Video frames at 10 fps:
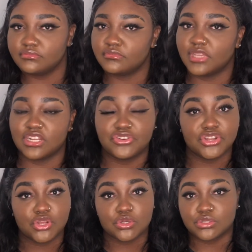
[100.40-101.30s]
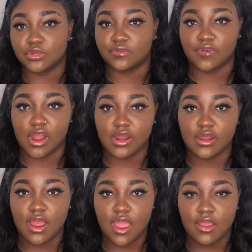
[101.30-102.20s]
it can only go so far,
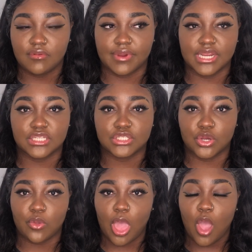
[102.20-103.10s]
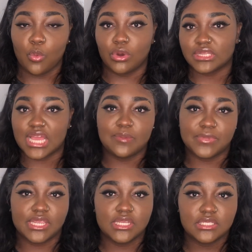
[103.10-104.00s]
right? So what that
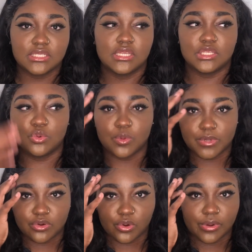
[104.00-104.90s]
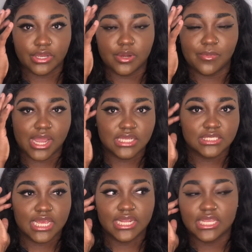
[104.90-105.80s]
means, you want to be growing your
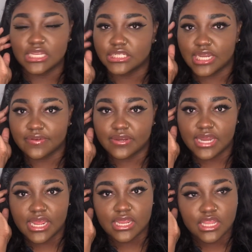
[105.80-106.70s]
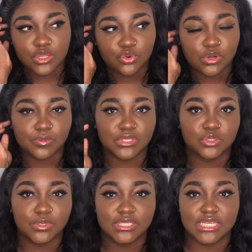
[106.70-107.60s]
mindset each and every day. You want to be
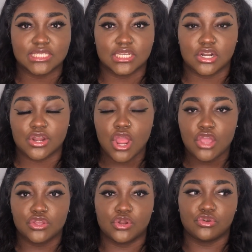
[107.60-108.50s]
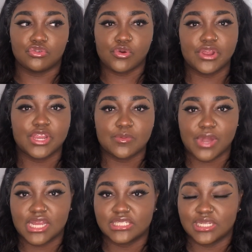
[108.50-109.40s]
doing things that are, growing your
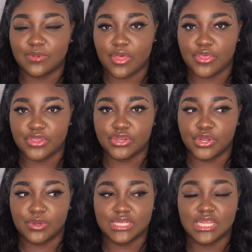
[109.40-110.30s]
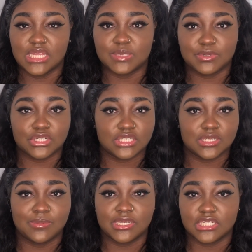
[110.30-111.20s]
mindset, whether, it's spiritually,
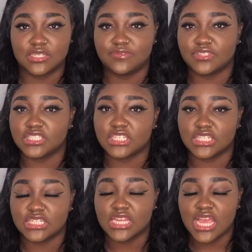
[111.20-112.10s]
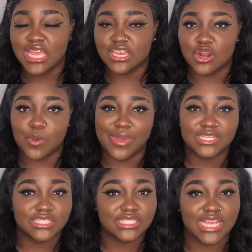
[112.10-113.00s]
mentally, physically,
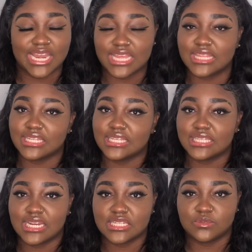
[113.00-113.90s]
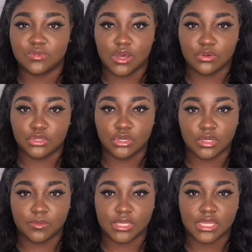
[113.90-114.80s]
mentally, anything like that as well. You know what I
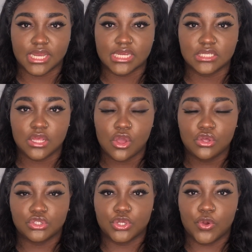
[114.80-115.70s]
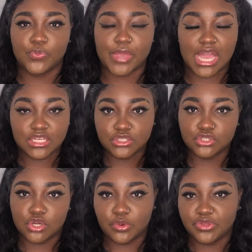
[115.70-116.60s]
mean, guys? So as you're
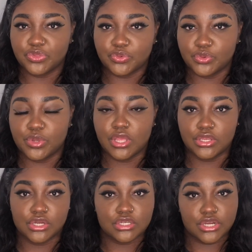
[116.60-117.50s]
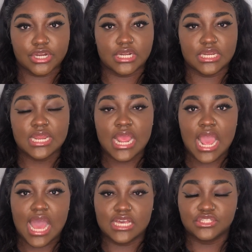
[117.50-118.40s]
going through your journey,
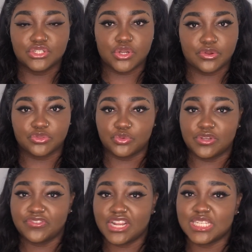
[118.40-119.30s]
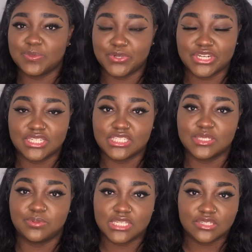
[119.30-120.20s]
as you're going through different experiences,
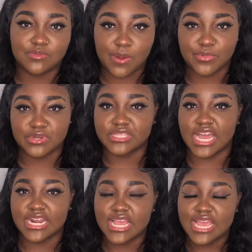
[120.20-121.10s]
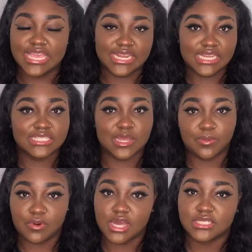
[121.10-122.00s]
please remember that it is a
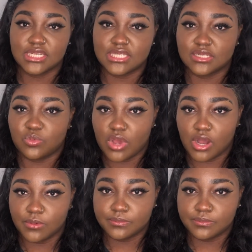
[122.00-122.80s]
process as well.